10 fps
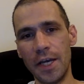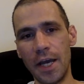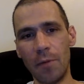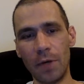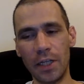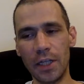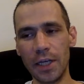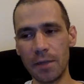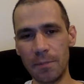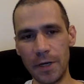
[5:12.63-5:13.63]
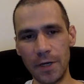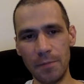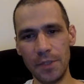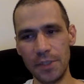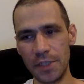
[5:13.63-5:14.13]
And what I like about
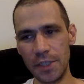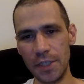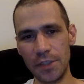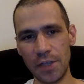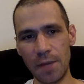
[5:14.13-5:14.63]
him is he